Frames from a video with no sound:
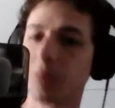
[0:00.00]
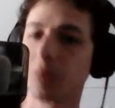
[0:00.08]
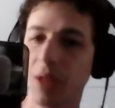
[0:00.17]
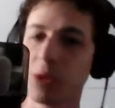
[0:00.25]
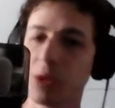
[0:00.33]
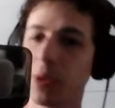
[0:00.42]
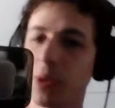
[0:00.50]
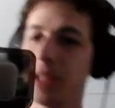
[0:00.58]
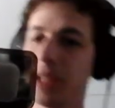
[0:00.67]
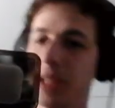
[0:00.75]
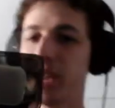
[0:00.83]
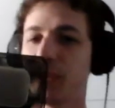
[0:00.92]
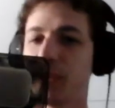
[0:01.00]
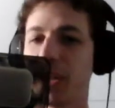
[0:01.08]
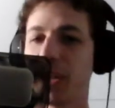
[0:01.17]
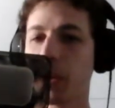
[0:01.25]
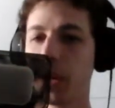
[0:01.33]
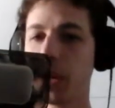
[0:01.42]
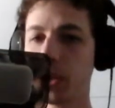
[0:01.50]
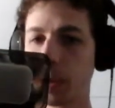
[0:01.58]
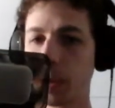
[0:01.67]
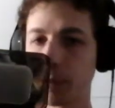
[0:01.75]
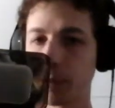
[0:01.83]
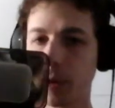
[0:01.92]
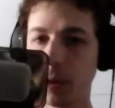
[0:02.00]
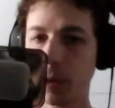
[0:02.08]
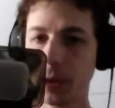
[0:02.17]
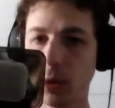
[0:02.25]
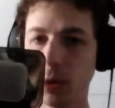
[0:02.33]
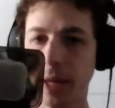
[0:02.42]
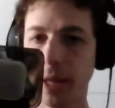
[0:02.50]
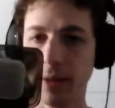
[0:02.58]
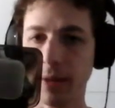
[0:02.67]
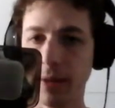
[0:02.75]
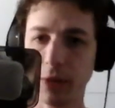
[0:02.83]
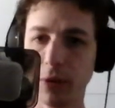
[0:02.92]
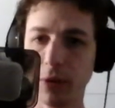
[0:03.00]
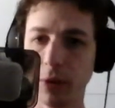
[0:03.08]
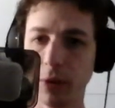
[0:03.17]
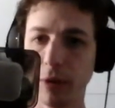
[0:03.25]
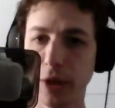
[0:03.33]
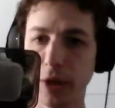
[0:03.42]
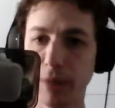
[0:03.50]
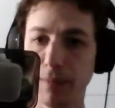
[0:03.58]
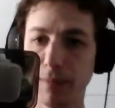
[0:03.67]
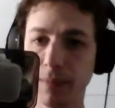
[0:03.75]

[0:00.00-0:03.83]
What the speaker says: That was a really satisfying crunch. A little bit too loud, so I have to lower the volume.